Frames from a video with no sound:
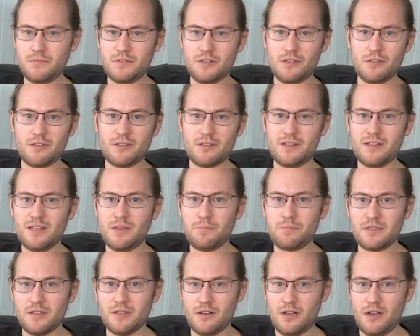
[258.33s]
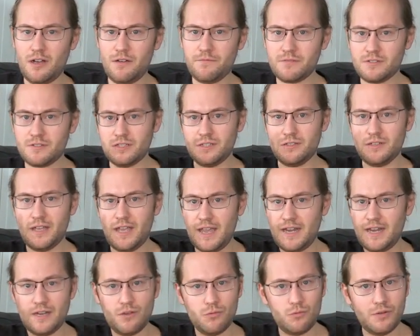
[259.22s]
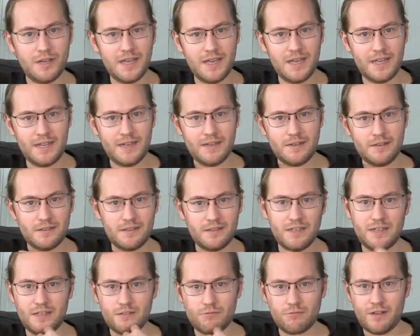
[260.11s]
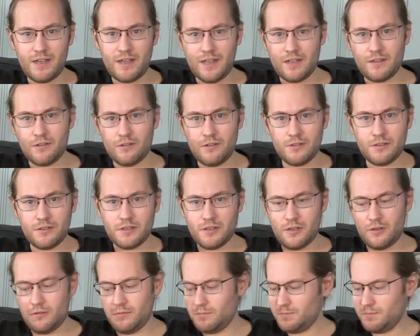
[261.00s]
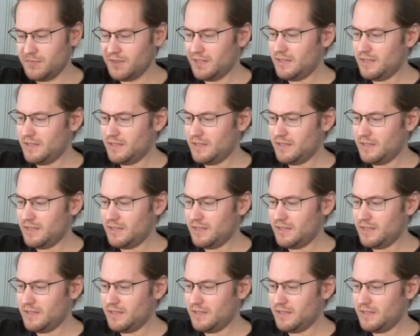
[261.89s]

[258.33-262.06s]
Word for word: just clips it off to anywhere in the triangle you know.